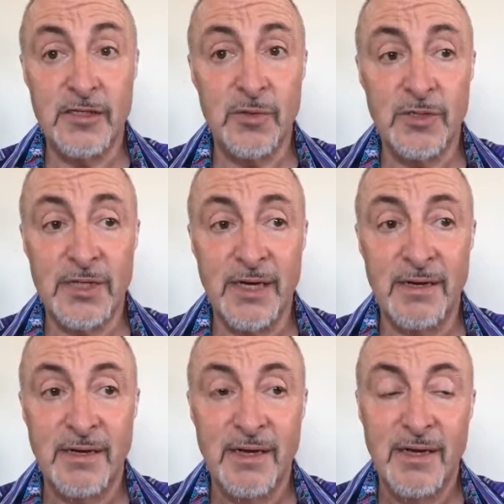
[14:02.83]
exhausting.
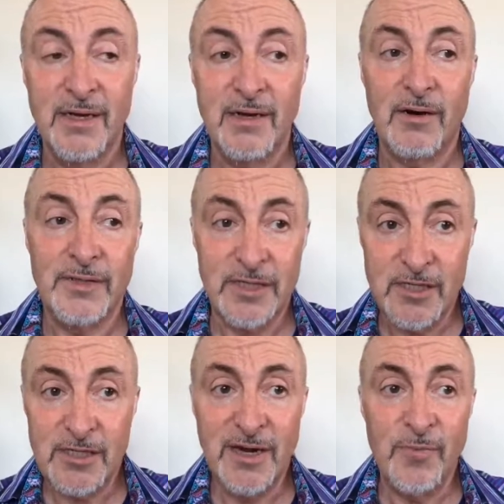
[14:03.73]
On the other
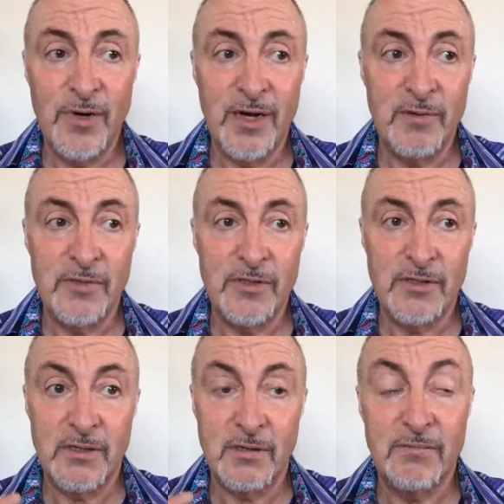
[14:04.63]
side, when I was,
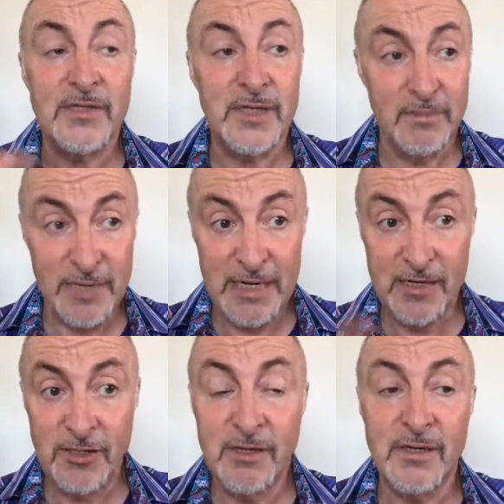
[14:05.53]
say, many
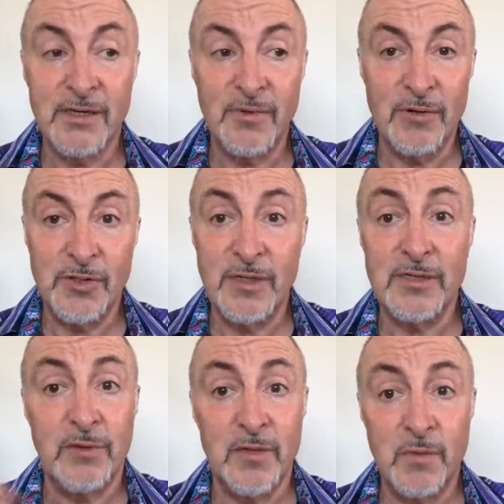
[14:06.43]
years younger, when I was doing it
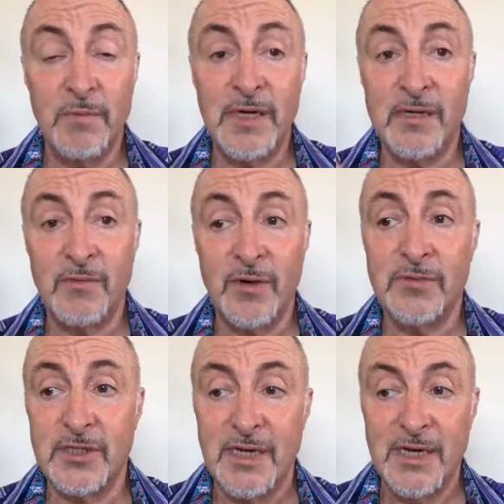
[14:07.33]
to other women, where I
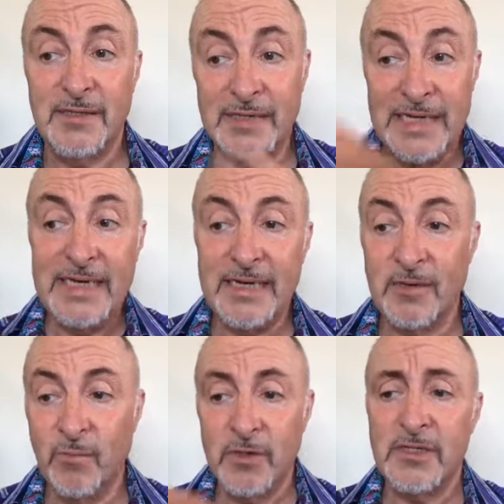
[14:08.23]
was needing
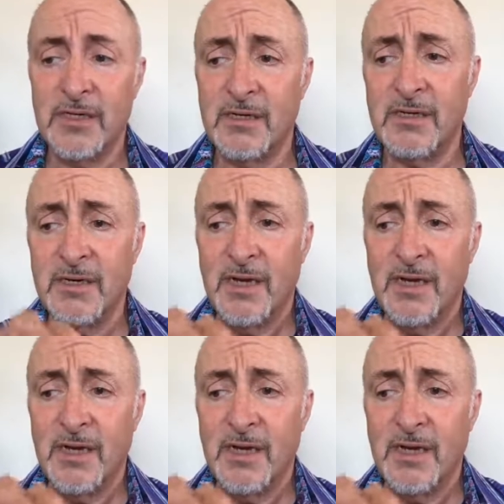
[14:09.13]
and wanting and